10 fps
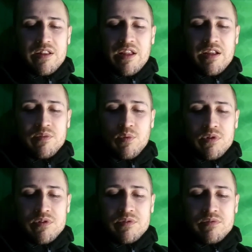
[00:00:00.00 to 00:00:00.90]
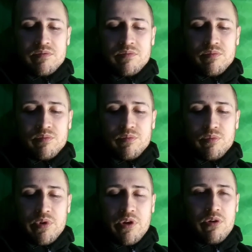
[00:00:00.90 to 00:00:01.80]
That's what
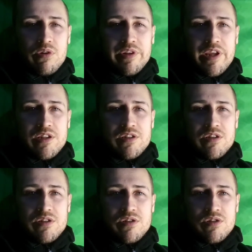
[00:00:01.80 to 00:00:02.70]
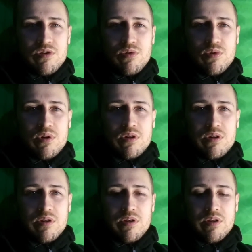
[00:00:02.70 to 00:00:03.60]
we all need to do,
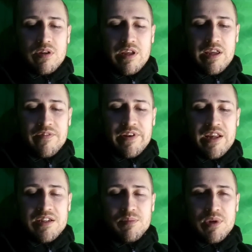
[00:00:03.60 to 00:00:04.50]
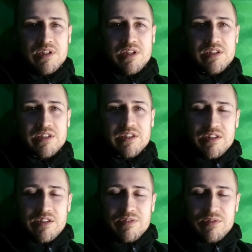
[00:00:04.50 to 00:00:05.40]
even as a meat eater.
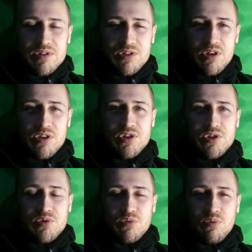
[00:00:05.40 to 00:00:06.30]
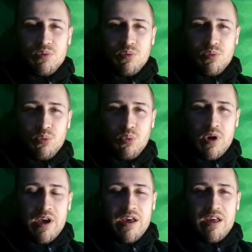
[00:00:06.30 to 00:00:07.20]
Research
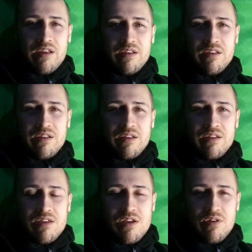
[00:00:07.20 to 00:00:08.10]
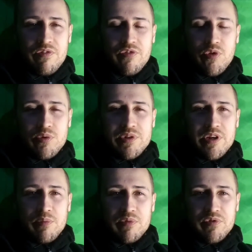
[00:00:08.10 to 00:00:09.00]
where your food
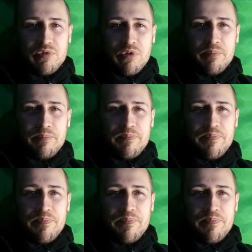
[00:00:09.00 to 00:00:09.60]
comes from.